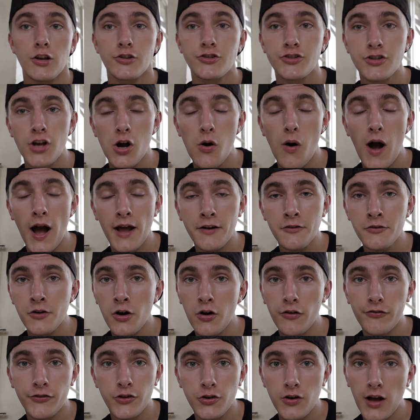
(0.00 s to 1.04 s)
So I don't
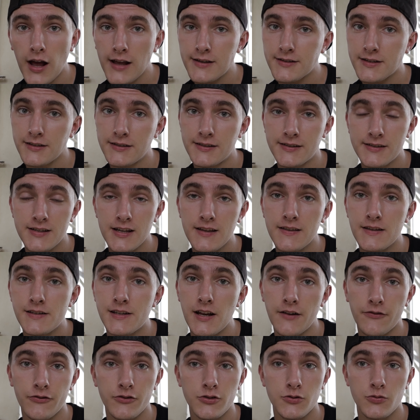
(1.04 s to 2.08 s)
know if you guys could see the
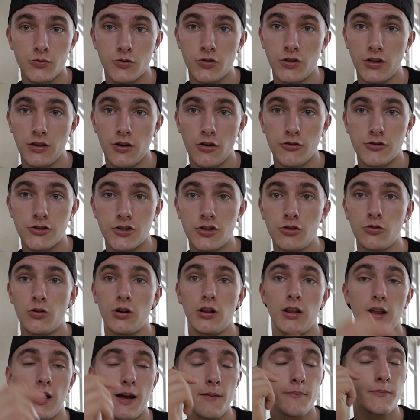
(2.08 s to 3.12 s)
difference between those two
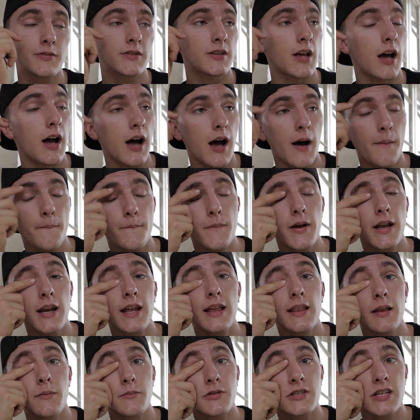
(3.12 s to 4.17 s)
clips.
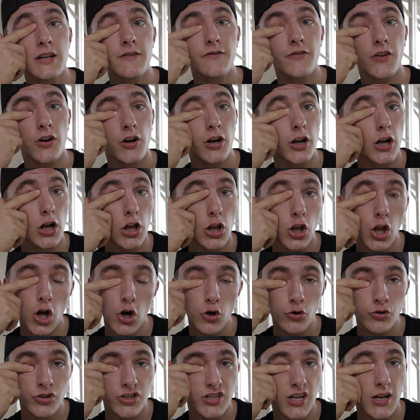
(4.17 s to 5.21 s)
Many of them seem very
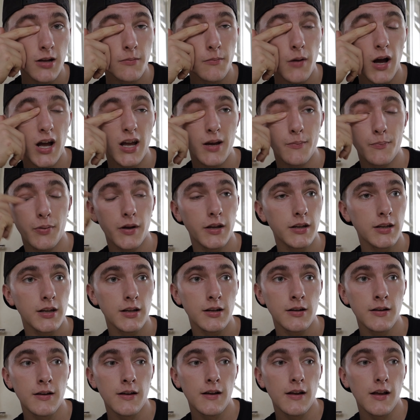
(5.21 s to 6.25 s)
close, in my
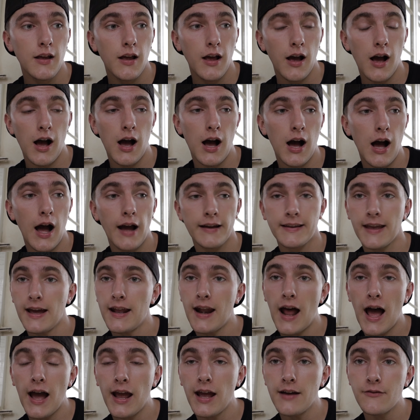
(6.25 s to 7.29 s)
opinion.
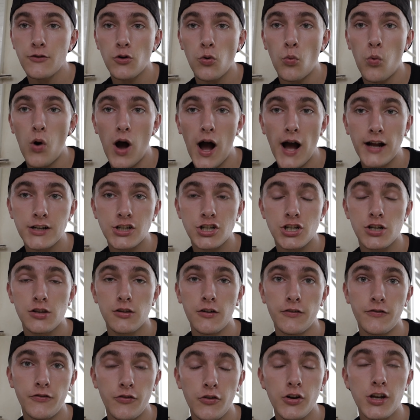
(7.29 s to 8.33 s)
Again, I haven't
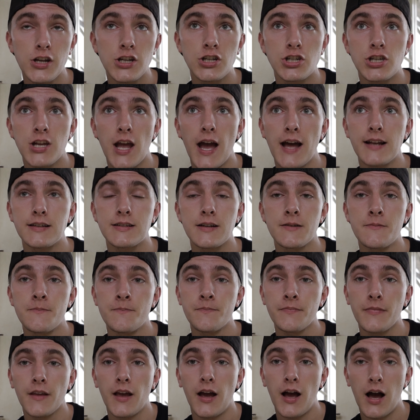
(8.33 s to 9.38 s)
watched the footage yet
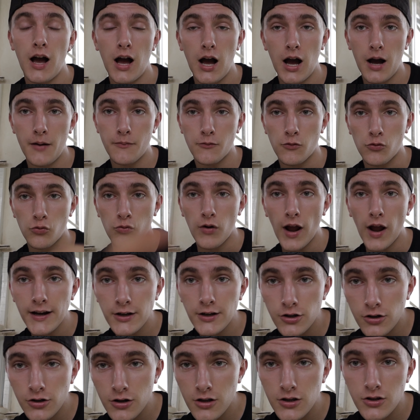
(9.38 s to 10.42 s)

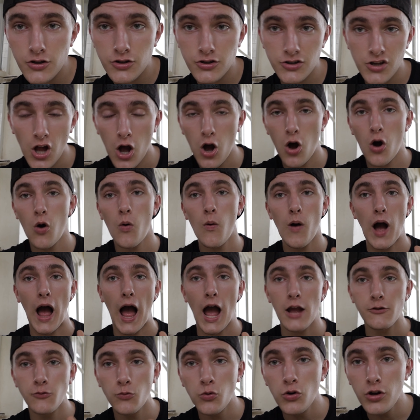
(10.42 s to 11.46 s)
rendered, so
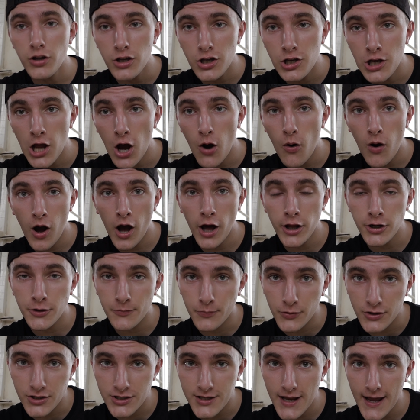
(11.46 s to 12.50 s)
I wouldn't know
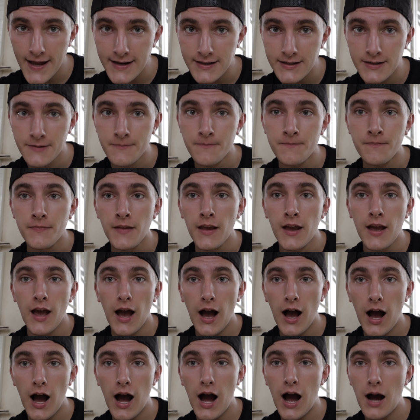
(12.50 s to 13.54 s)

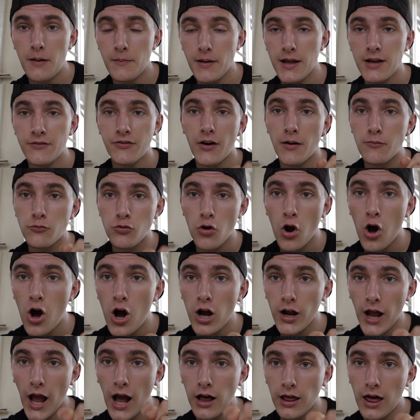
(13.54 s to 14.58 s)
100%. If I'm
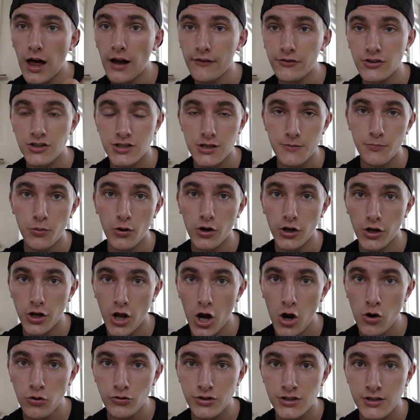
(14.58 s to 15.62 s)
wrong, I'll obviously put a
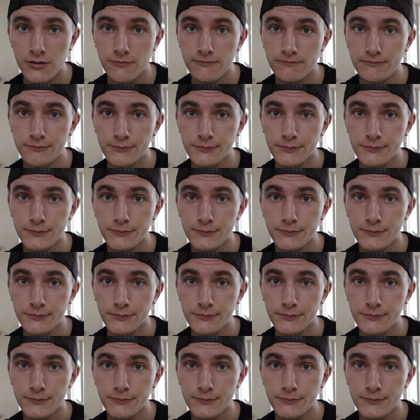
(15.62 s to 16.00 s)
note.